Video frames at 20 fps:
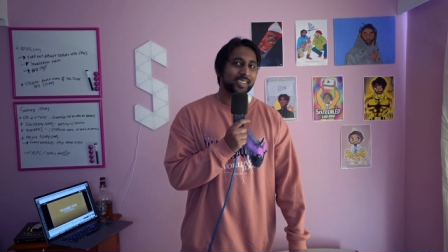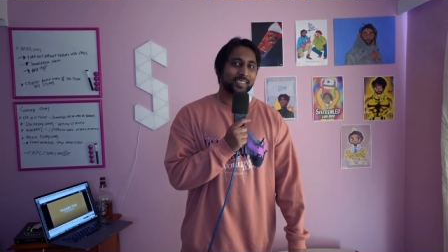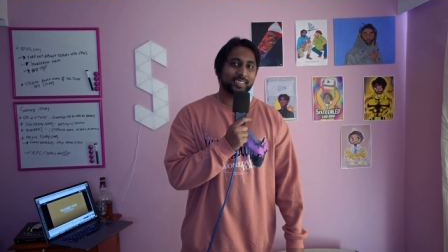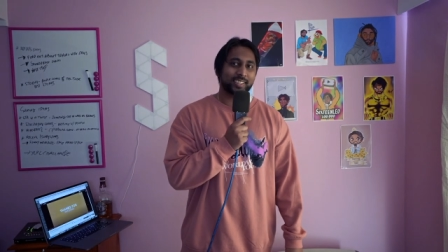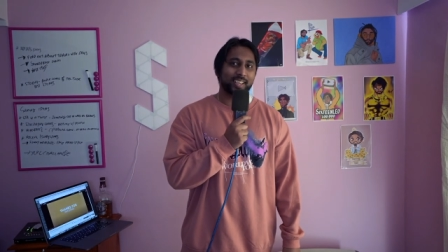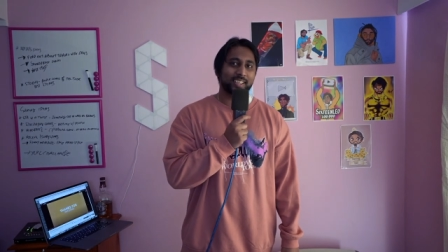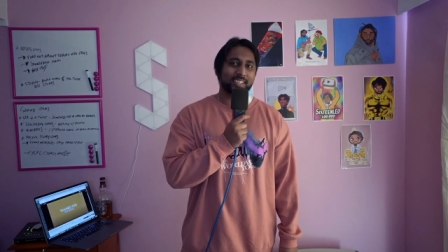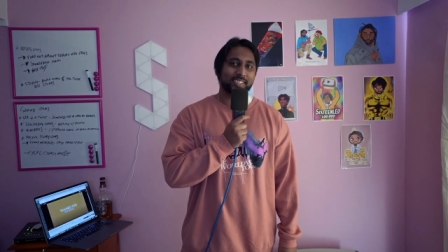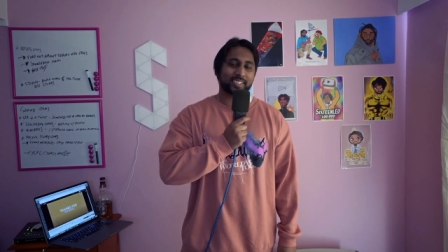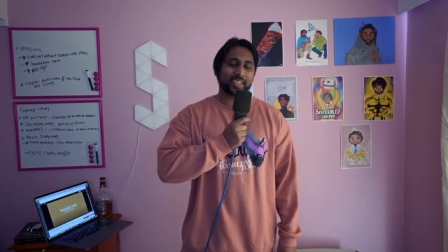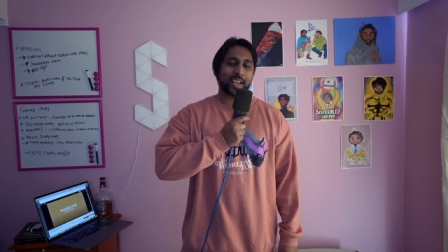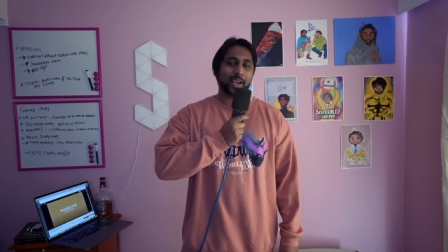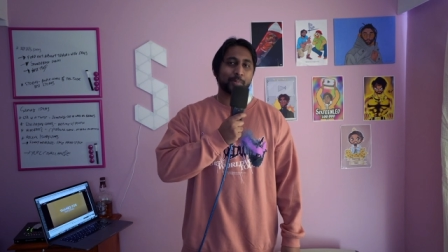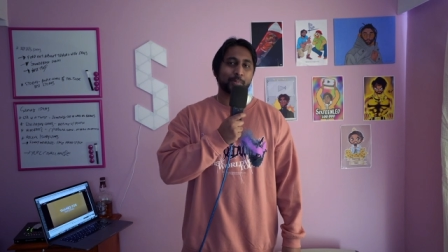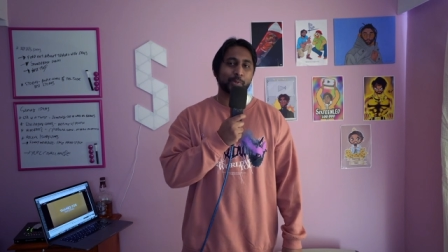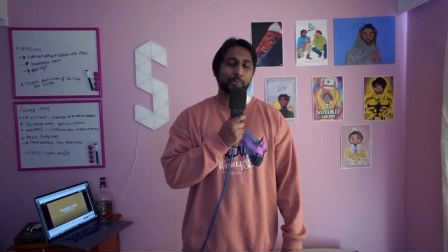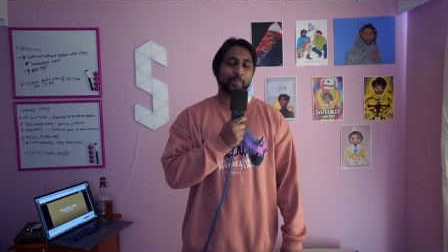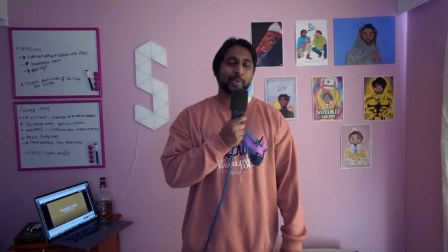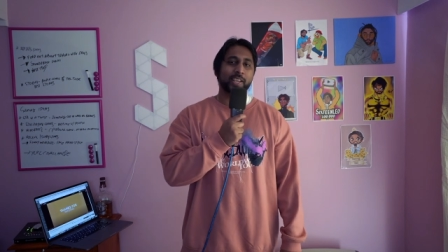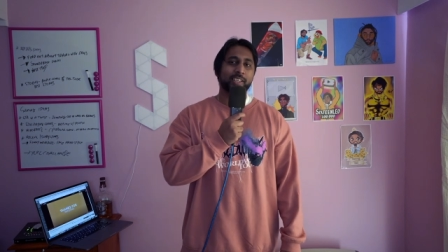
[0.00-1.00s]
that his
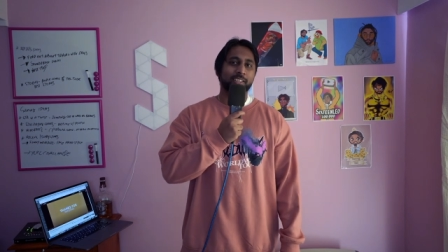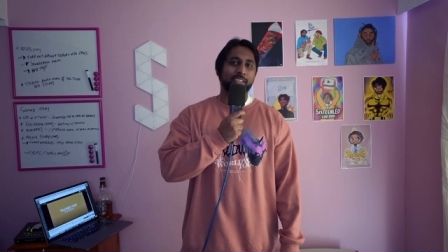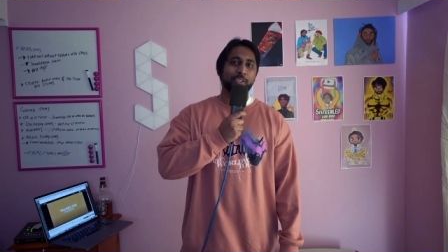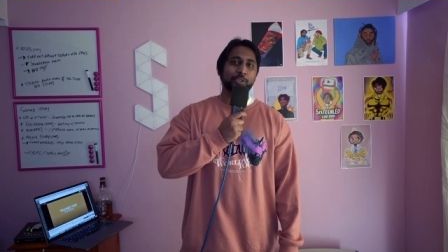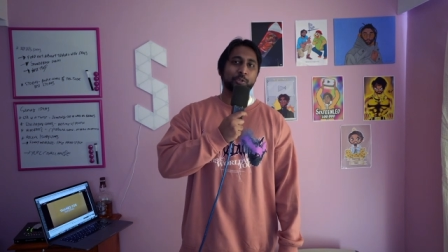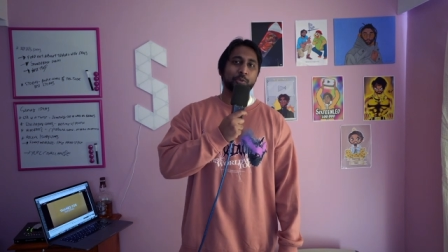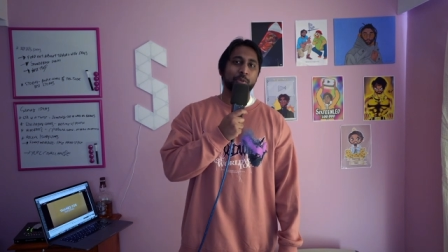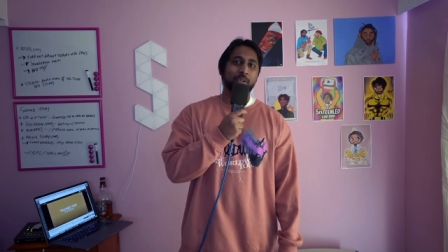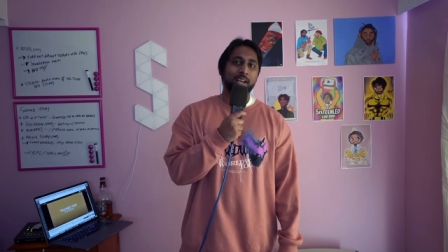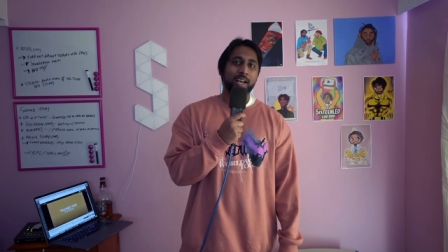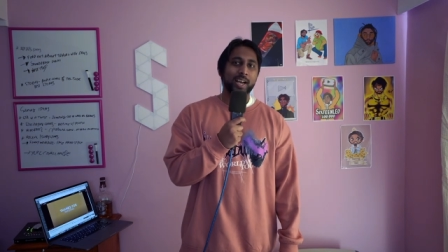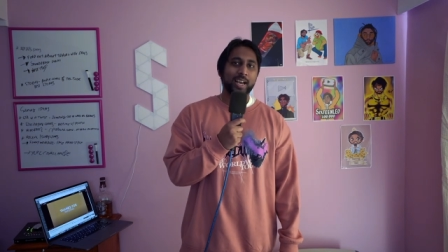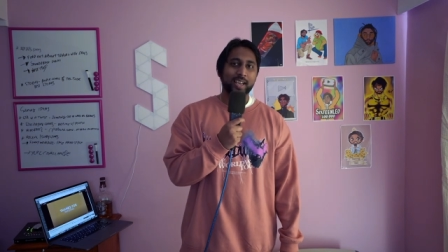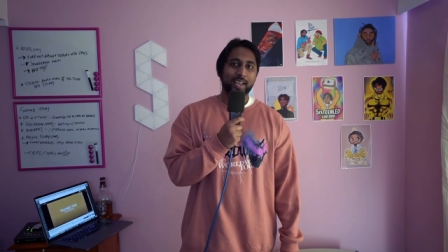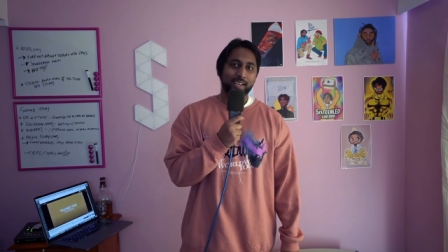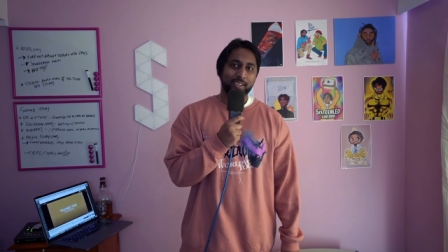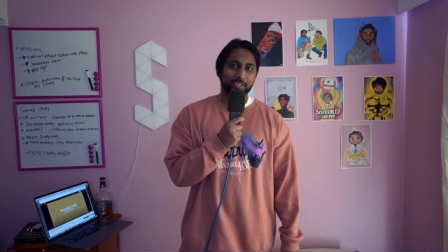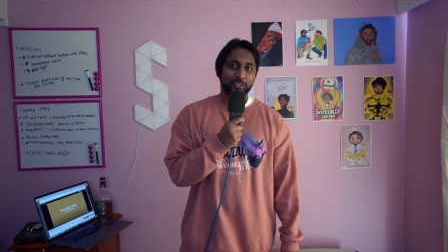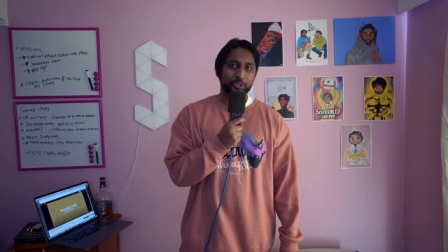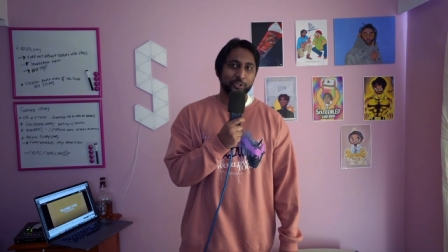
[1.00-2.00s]
cameraman can do a high
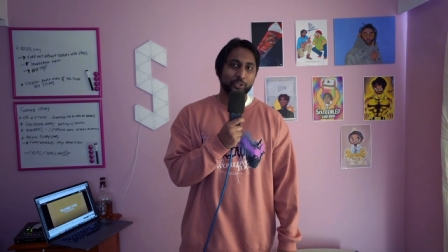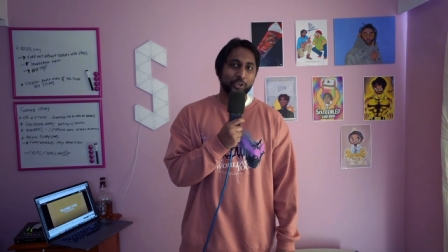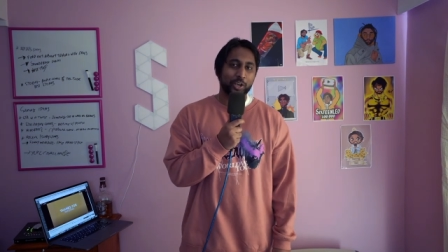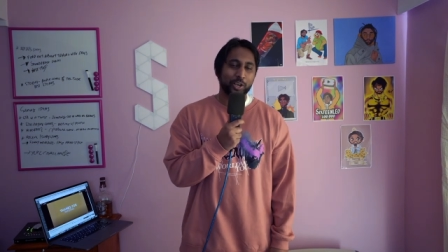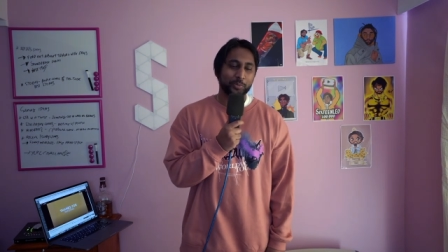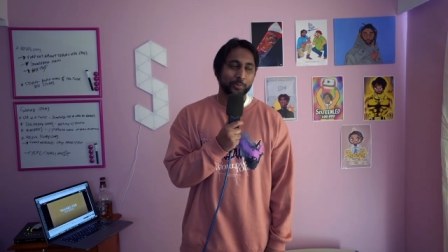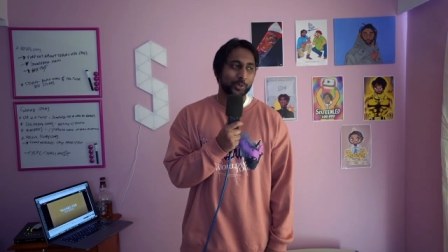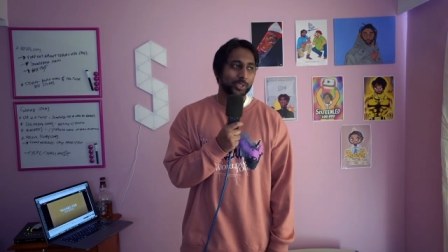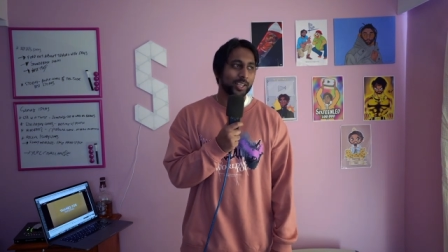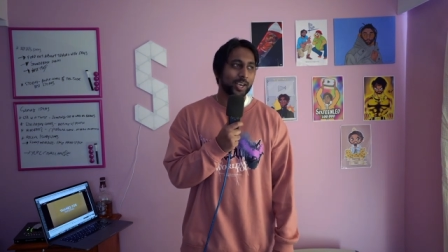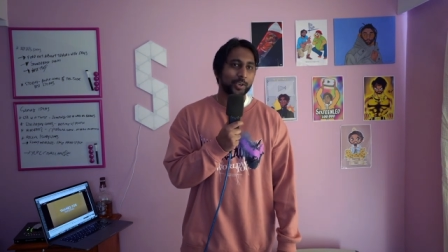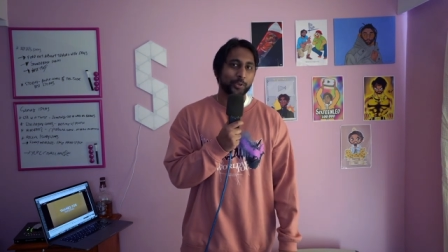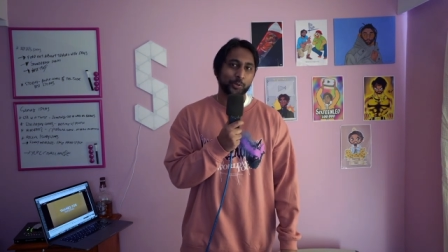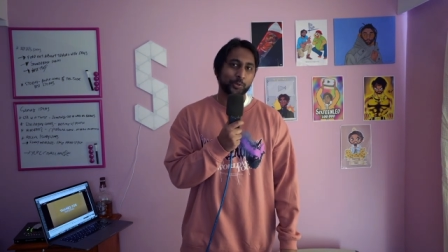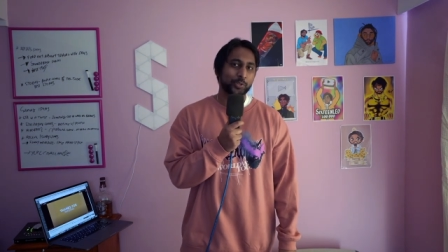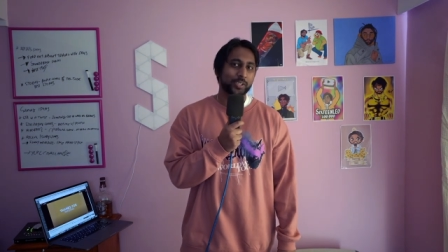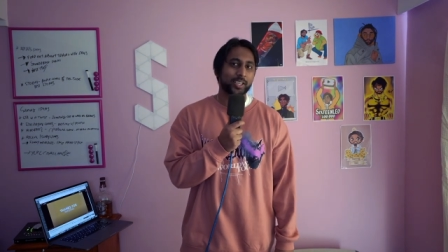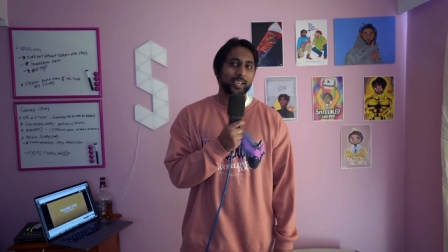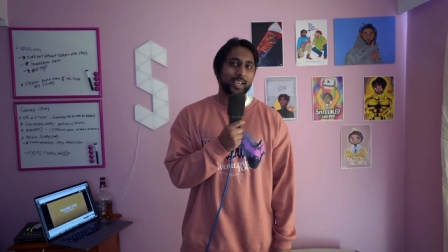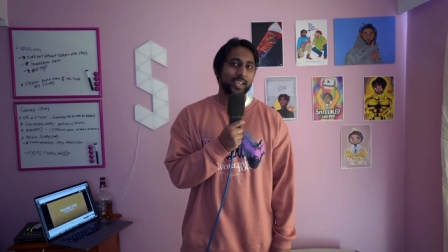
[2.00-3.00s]
angle shot without
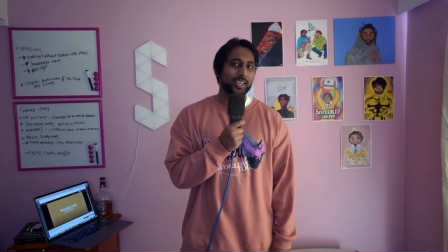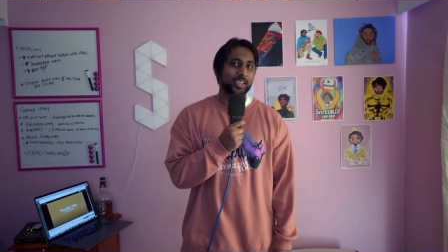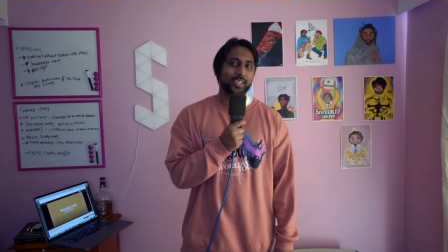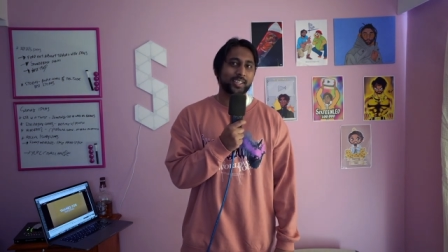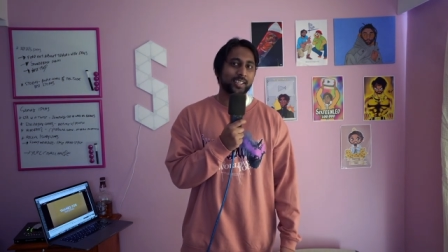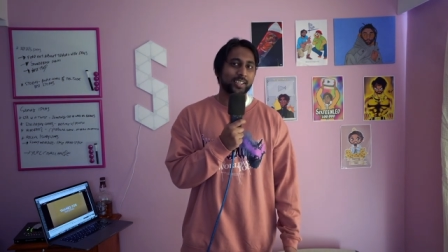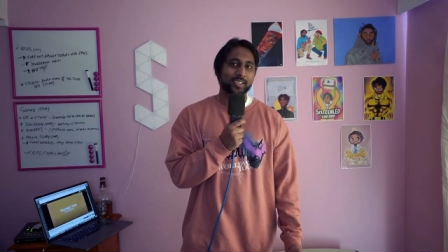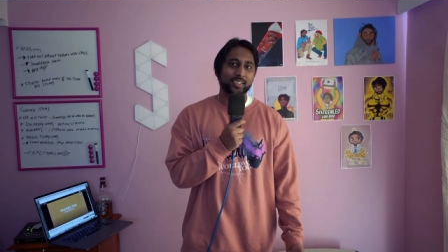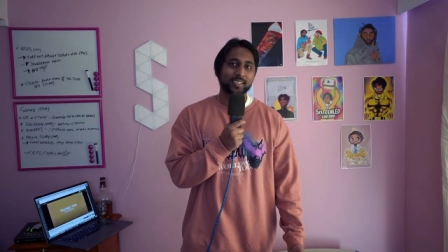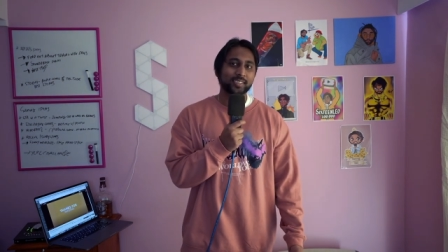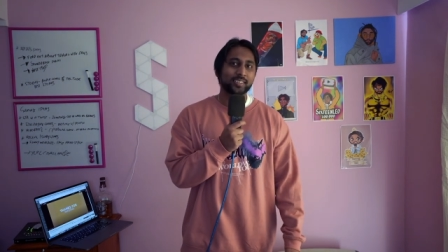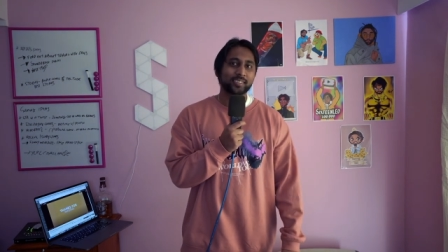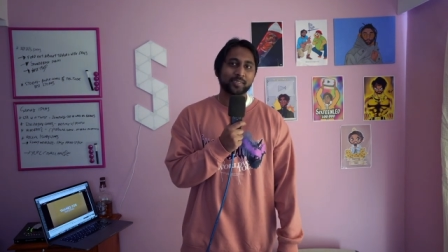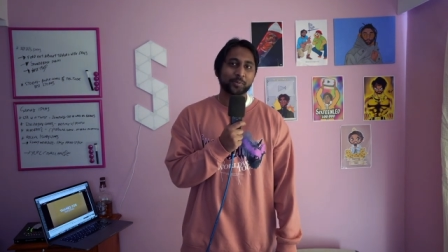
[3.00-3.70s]
using anything.